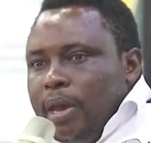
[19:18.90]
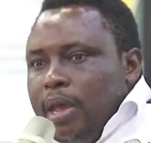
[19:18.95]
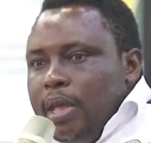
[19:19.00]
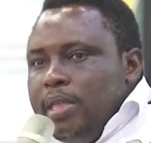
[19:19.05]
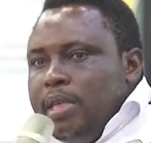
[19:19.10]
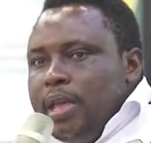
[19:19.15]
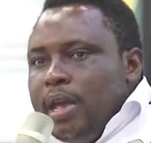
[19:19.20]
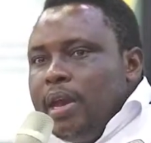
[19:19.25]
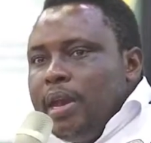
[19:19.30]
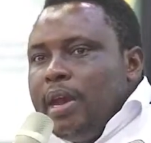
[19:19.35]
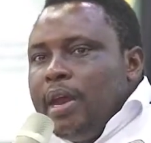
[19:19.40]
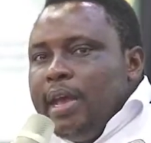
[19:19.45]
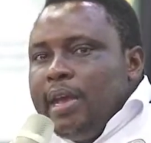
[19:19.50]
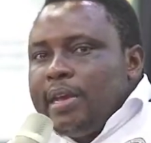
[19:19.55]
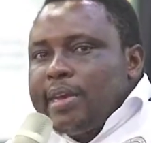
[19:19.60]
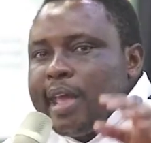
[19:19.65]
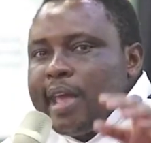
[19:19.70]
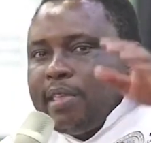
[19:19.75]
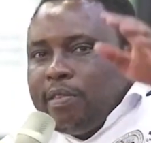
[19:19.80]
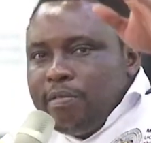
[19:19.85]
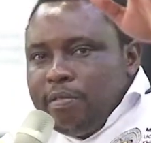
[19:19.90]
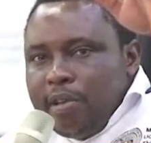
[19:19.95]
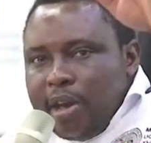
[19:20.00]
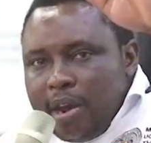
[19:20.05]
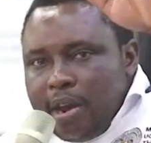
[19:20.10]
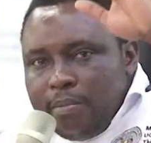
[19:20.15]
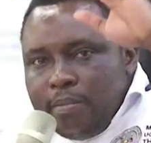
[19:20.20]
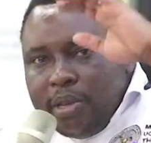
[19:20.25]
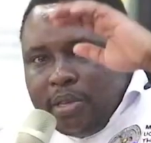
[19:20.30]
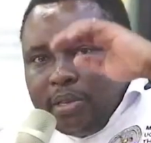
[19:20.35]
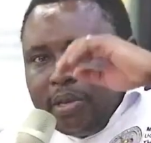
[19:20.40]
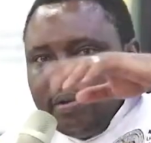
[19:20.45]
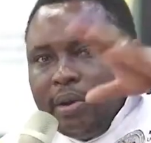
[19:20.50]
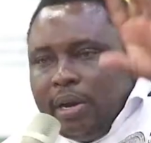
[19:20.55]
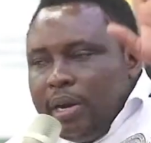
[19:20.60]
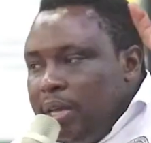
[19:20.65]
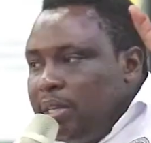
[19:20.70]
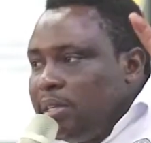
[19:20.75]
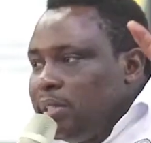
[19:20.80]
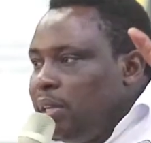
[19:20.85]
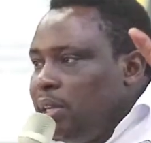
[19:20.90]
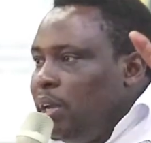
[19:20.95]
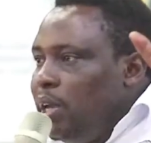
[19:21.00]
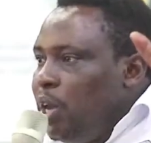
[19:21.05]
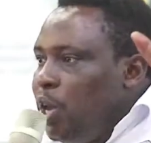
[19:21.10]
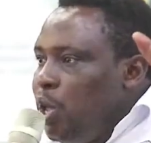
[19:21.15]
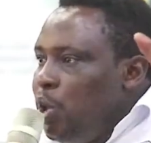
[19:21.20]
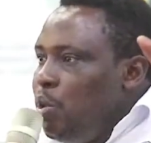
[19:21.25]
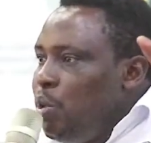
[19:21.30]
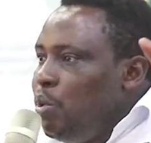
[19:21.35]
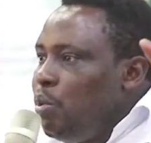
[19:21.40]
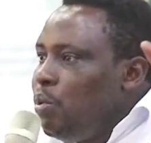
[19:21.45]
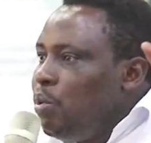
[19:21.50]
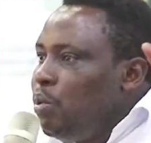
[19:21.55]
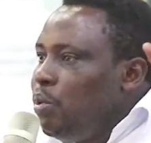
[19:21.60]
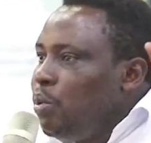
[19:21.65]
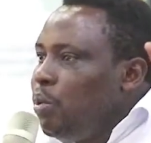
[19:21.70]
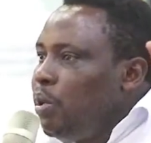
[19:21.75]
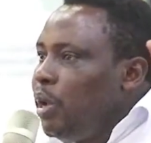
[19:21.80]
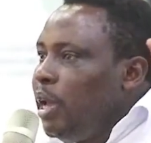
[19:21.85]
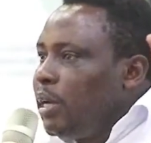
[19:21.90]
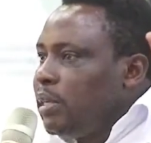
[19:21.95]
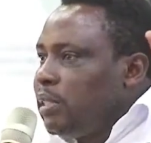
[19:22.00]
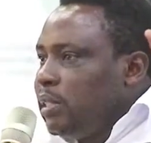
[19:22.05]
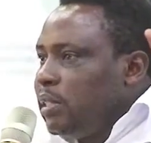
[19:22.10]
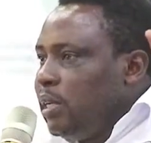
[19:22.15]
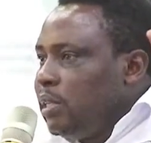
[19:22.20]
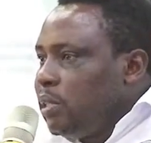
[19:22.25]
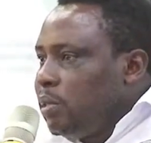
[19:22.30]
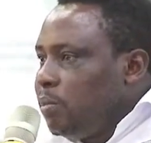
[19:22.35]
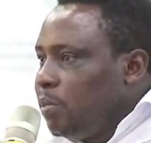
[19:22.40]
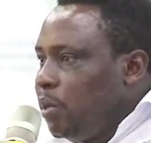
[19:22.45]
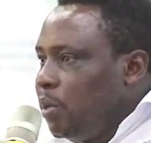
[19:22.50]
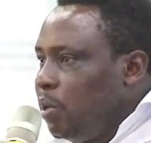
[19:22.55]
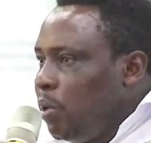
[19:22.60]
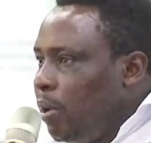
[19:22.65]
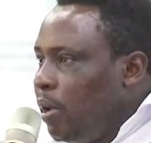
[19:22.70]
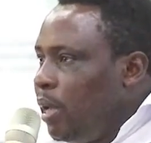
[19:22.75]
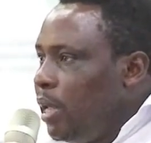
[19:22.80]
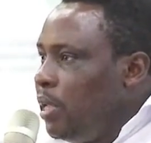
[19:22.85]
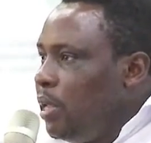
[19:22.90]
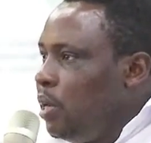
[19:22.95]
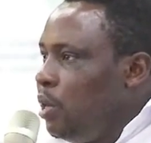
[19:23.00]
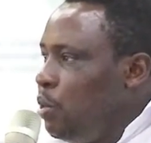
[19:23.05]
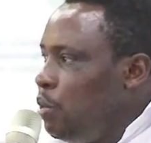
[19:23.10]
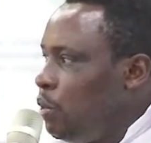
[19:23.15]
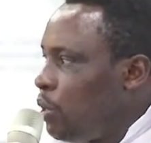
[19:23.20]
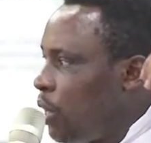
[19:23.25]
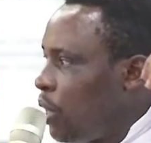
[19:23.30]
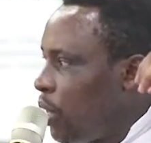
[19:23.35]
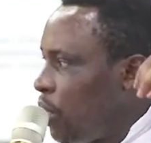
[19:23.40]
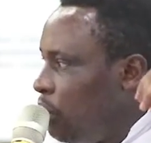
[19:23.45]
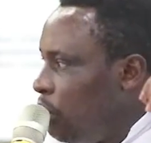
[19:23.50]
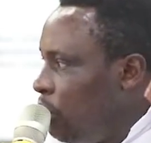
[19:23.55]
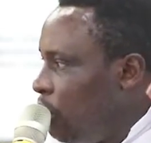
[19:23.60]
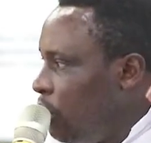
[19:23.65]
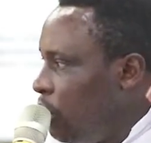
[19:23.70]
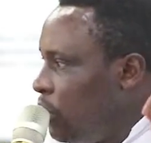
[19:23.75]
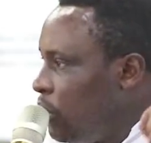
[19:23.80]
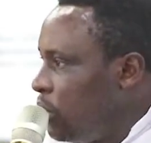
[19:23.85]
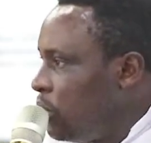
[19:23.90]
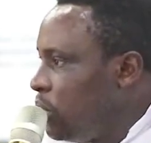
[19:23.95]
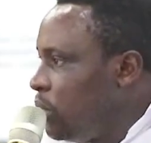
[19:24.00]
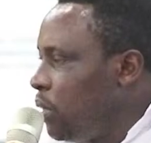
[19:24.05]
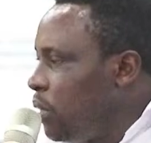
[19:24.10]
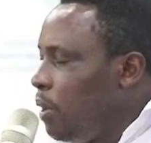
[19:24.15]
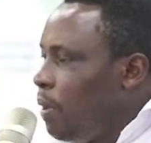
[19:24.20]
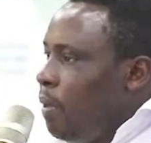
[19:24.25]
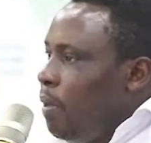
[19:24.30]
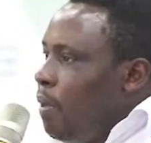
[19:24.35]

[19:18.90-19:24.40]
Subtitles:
The generator is very busy releasing new extensible knowledge, new technologies.